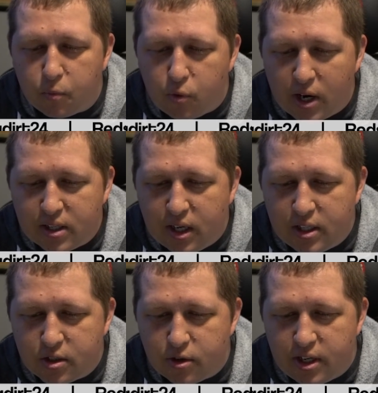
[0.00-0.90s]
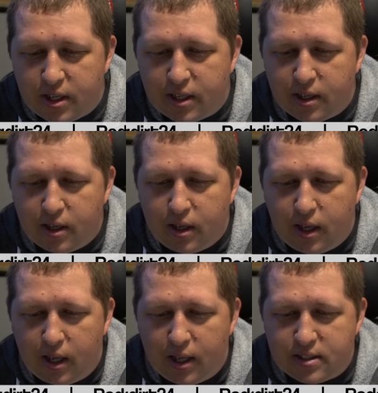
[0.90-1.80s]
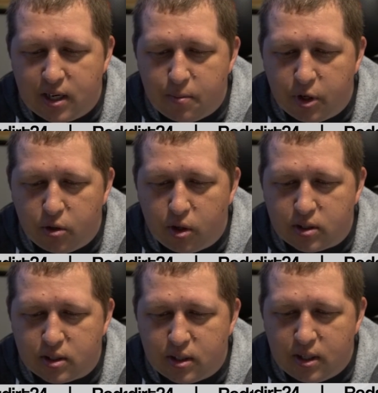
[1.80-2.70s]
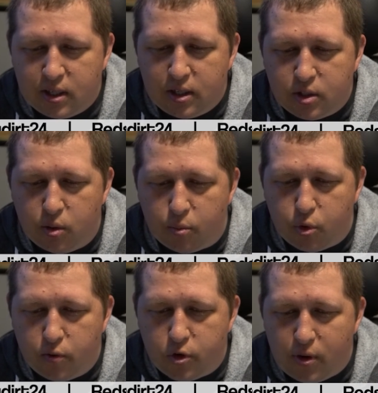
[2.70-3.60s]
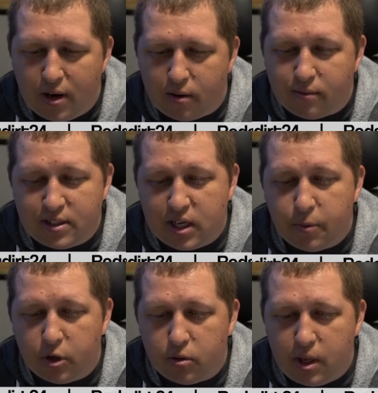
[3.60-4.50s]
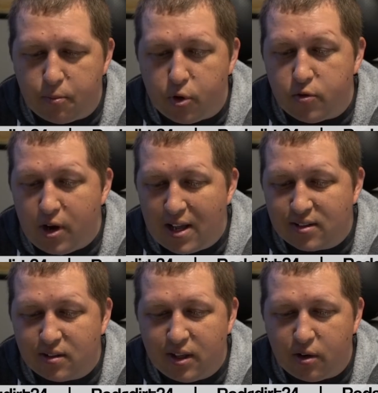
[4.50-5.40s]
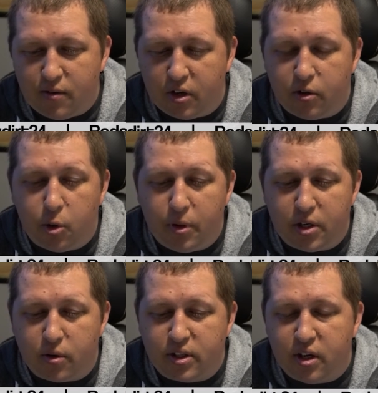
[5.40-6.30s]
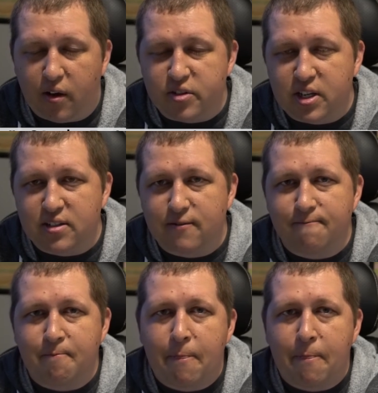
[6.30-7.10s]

Red Country, has anyone looked to improve, or has anyone improved drastically or even a little bit during the off season?